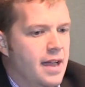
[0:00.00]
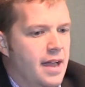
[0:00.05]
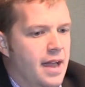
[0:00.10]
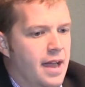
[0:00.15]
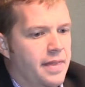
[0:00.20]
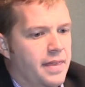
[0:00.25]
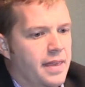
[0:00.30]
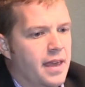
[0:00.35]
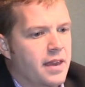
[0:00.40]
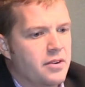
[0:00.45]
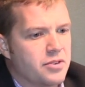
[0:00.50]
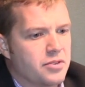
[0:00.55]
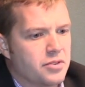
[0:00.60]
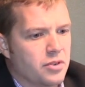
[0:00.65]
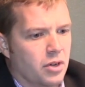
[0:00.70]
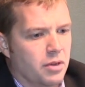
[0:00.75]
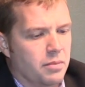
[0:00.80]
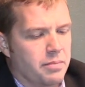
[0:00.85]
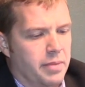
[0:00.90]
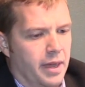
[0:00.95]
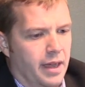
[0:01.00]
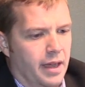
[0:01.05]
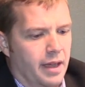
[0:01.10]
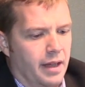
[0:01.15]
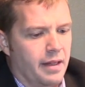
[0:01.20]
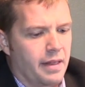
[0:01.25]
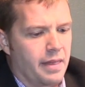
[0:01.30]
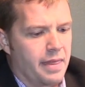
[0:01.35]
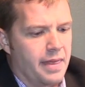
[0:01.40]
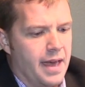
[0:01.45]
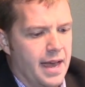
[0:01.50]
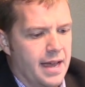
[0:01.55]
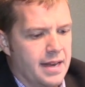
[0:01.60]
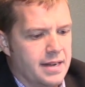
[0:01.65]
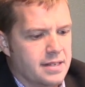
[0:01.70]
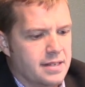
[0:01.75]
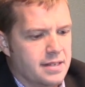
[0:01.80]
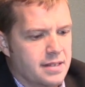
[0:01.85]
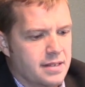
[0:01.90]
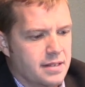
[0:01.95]
And the end result being
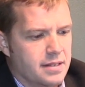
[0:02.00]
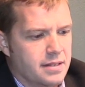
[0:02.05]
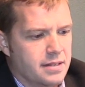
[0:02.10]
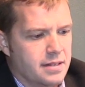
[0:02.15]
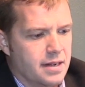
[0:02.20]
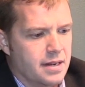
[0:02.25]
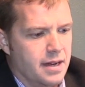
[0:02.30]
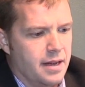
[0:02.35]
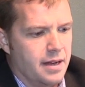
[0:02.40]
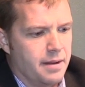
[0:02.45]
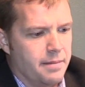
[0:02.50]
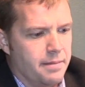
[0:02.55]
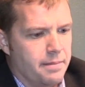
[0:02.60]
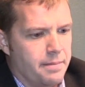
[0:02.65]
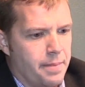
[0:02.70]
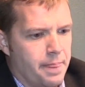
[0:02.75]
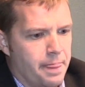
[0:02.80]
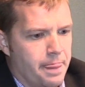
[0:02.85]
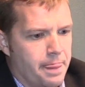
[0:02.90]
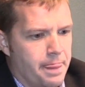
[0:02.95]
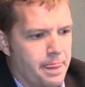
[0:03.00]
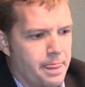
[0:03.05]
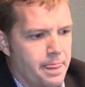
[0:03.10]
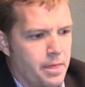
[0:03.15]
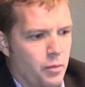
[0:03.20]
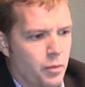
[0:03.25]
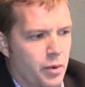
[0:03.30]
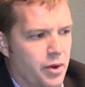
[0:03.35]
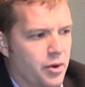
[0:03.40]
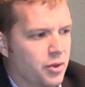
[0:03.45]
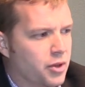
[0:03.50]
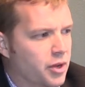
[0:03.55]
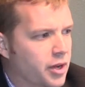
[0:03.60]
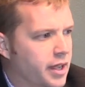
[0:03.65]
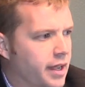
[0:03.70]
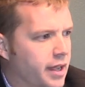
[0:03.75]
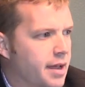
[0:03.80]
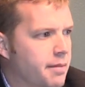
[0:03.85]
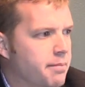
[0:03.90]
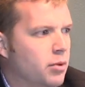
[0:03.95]
that we are
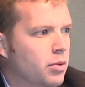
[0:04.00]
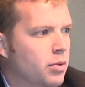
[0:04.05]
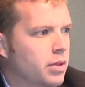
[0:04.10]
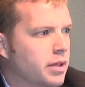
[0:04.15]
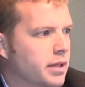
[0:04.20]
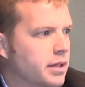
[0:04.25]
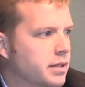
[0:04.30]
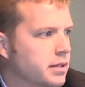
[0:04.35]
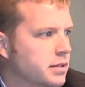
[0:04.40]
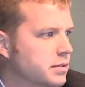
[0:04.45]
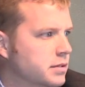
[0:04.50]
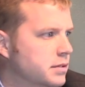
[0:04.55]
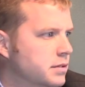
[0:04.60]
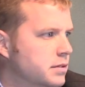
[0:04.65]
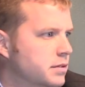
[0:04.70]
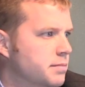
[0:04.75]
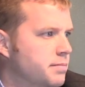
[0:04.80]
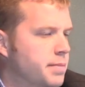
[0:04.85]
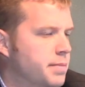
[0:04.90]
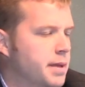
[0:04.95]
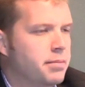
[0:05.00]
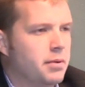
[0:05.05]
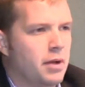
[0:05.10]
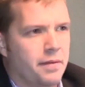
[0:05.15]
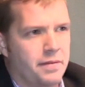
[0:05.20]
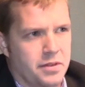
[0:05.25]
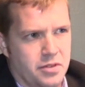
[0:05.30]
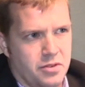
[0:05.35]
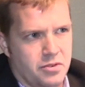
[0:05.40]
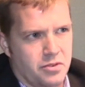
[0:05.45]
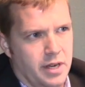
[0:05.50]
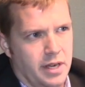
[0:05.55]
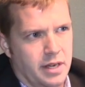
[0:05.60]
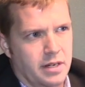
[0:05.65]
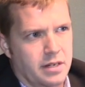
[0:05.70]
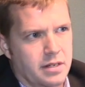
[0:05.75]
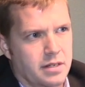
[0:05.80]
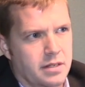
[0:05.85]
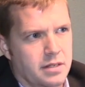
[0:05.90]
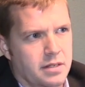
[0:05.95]
looking at pulling people off the
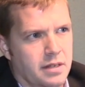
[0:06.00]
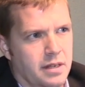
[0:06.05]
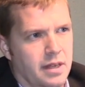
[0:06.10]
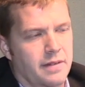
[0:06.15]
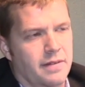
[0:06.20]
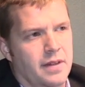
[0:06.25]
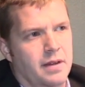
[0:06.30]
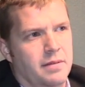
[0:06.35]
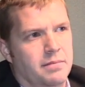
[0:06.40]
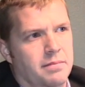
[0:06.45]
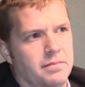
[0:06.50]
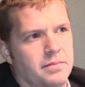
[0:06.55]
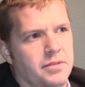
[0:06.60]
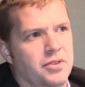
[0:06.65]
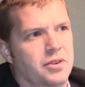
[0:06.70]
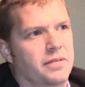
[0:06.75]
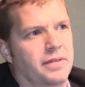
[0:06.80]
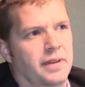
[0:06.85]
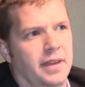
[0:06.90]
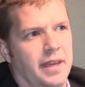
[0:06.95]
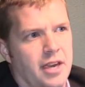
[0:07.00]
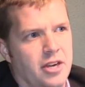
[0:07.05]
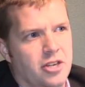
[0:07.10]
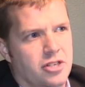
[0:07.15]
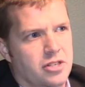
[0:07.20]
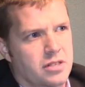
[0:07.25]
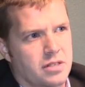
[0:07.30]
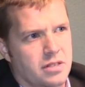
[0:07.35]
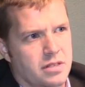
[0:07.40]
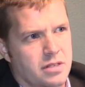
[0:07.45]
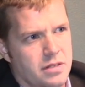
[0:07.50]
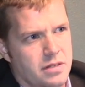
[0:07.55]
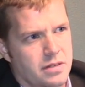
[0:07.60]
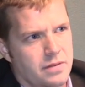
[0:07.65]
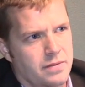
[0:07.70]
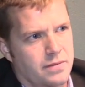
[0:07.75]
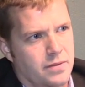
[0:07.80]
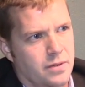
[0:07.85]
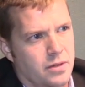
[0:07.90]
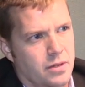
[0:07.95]
street to give them certifications
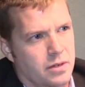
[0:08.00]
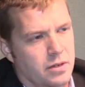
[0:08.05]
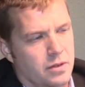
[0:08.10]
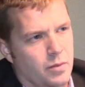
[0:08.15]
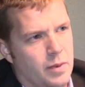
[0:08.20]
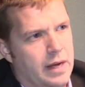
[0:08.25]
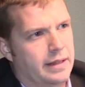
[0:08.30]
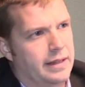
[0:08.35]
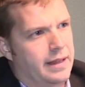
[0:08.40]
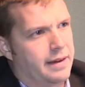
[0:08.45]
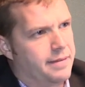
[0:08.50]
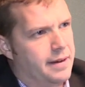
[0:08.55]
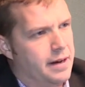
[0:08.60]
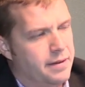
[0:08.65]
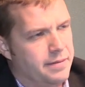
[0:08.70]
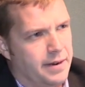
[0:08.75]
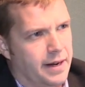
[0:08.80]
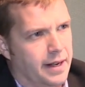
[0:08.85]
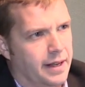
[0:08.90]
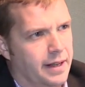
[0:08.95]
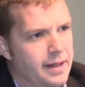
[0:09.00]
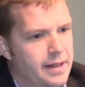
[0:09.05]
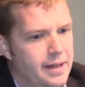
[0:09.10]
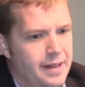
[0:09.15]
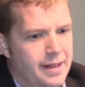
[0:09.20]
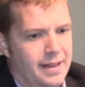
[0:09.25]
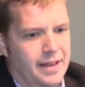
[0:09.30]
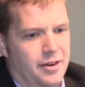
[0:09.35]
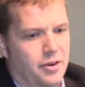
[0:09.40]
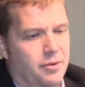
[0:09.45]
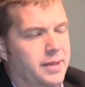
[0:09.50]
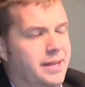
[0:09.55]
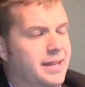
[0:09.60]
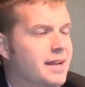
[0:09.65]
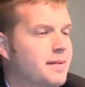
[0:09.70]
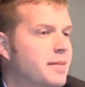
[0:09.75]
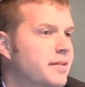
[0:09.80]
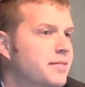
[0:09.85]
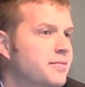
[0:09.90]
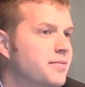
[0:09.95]
for wildland firefighting. They normally
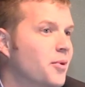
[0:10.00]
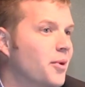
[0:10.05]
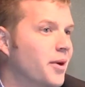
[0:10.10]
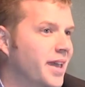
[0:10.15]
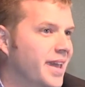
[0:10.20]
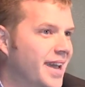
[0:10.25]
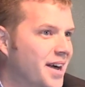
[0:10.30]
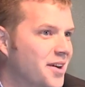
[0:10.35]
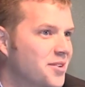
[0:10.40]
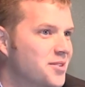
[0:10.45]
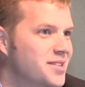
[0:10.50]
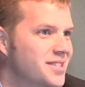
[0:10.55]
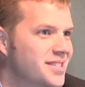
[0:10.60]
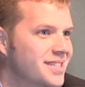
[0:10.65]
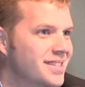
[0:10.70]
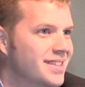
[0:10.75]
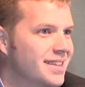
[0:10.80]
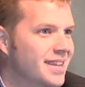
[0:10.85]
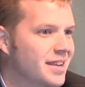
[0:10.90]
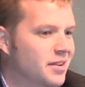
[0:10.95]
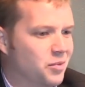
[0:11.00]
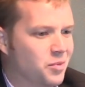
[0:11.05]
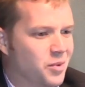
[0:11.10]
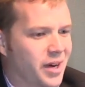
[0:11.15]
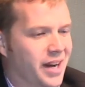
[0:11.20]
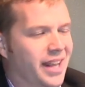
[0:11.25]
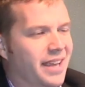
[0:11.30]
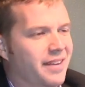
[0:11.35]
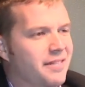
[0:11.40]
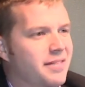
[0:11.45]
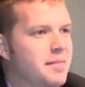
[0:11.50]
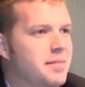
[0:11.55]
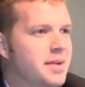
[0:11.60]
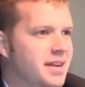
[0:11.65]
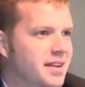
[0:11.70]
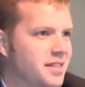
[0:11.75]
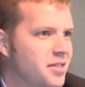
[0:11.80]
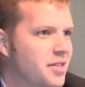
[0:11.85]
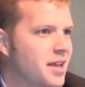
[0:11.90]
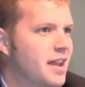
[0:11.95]
take about 40 hours, and we're going to give them
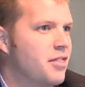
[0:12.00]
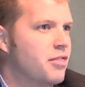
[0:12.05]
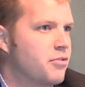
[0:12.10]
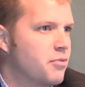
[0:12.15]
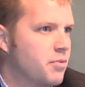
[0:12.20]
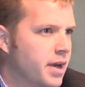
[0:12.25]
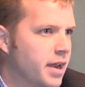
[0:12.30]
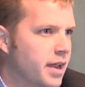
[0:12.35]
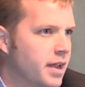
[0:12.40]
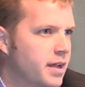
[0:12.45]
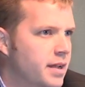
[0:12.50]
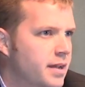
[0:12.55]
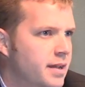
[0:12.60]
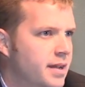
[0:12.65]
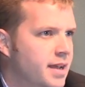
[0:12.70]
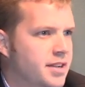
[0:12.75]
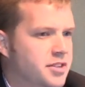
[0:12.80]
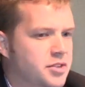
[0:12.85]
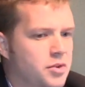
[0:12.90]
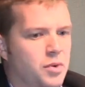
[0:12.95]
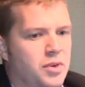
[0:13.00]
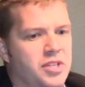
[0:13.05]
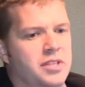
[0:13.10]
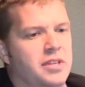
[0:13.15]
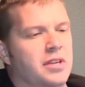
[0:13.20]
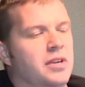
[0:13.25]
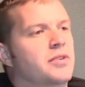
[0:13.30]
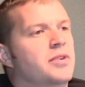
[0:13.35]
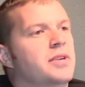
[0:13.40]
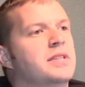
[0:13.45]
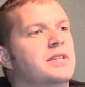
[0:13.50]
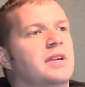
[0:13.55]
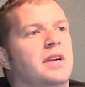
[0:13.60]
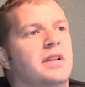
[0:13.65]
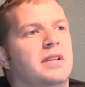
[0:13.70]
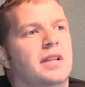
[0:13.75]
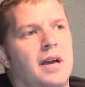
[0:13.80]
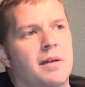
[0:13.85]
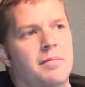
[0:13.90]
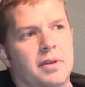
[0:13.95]
in 3. And so we're just increasing
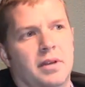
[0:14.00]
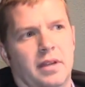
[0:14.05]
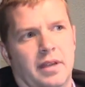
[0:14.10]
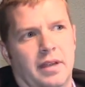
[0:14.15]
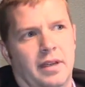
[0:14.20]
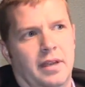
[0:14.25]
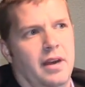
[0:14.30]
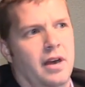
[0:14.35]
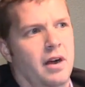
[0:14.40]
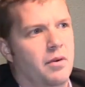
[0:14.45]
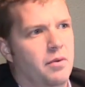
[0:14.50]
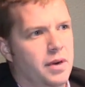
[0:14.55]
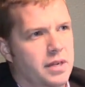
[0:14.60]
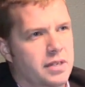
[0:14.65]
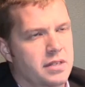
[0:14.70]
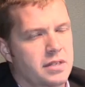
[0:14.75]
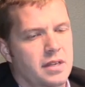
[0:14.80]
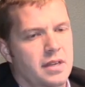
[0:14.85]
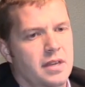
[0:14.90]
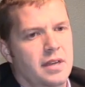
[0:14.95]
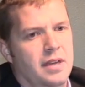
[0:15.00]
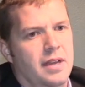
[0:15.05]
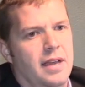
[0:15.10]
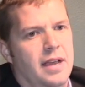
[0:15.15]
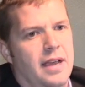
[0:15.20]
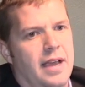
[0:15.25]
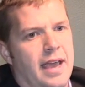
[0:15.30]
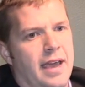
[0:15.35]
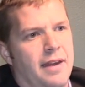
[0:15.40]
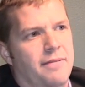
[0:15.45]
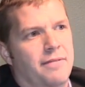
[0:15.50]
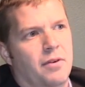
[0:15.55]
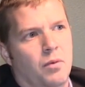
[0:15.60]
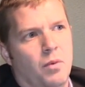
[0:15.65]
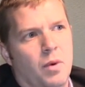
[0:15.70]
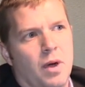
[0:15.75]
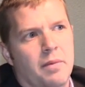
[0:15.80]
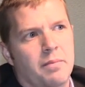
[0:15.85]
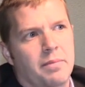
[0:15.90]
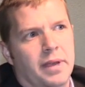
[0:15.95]
our liability and our risk. And for
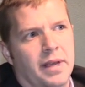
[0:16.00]
what?